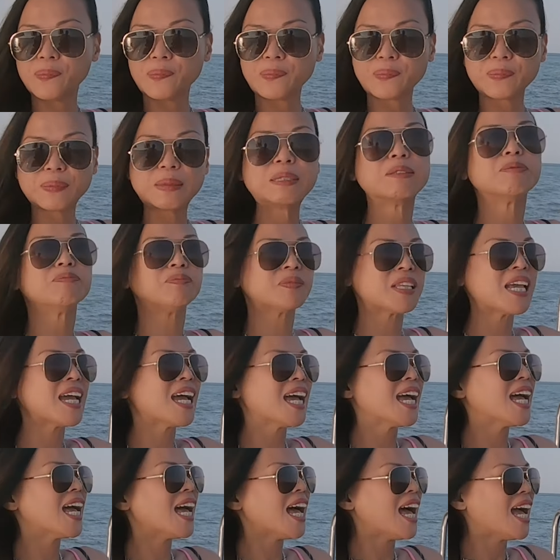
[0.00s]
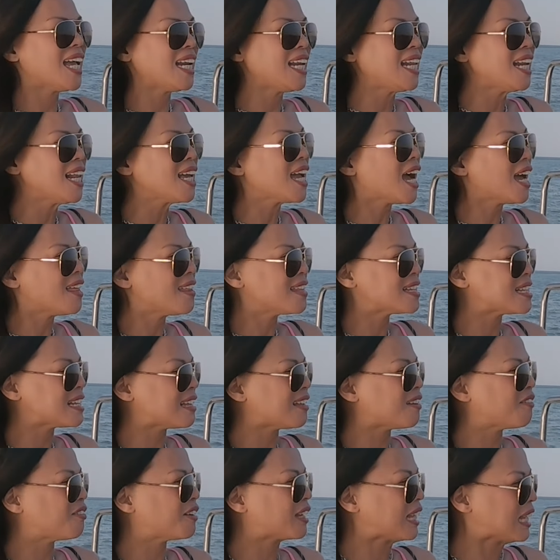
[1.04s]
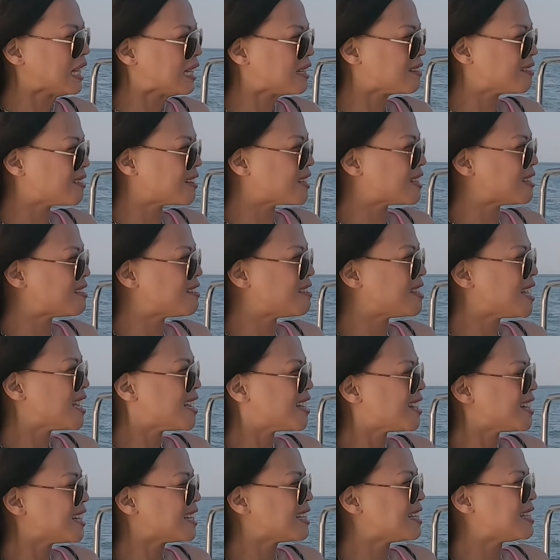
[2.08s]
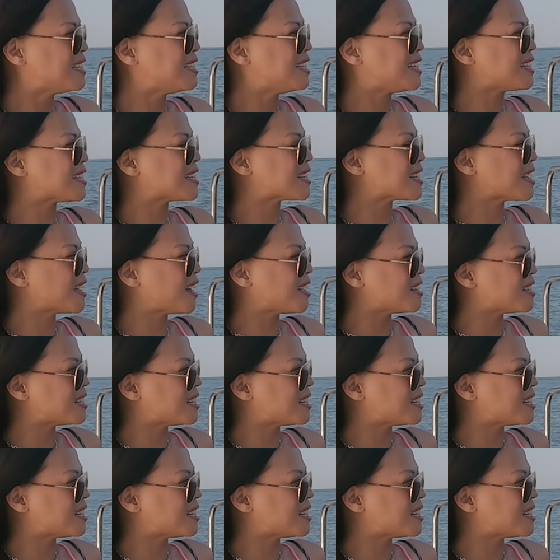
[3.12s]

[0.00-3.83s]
Oh, you know what happened? I need a guy that's like fucking. I thought you were dating disgustingly somebody.